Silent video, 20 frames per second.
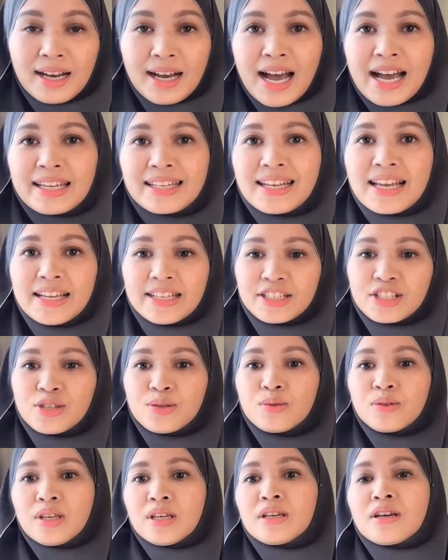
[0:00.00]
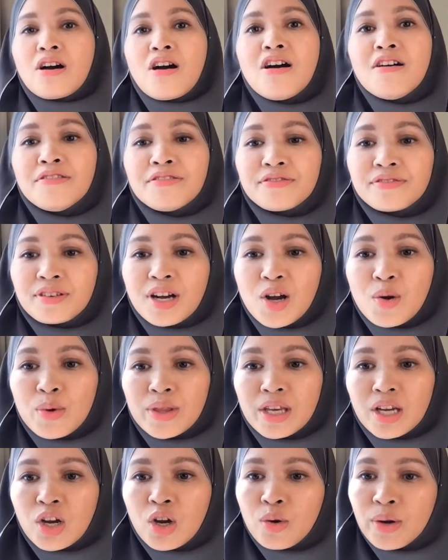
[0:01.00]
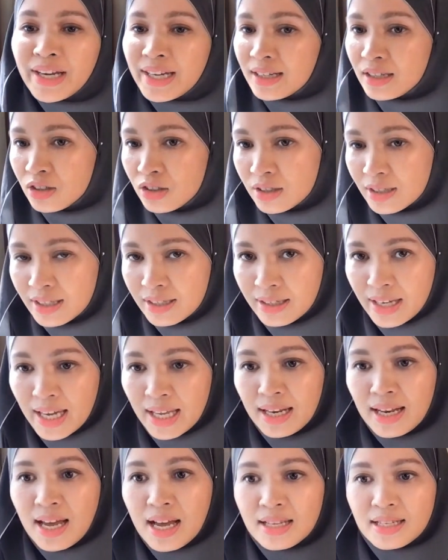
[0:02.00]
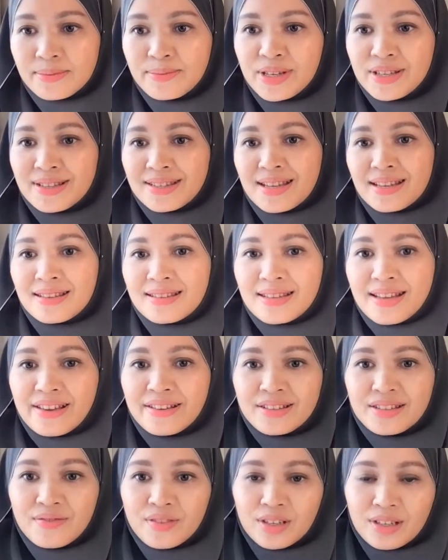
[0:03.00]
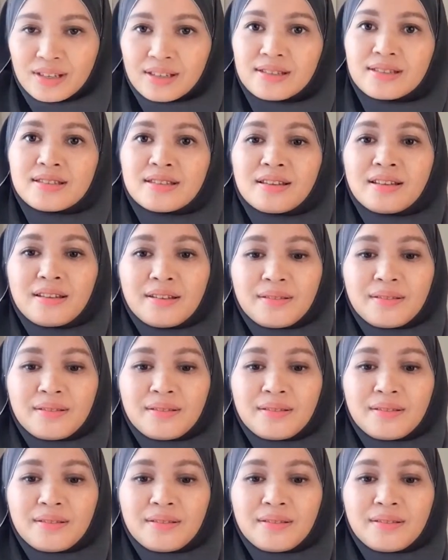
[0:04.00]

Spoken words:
I'd like to kick off with a quick look at last month's sales figures.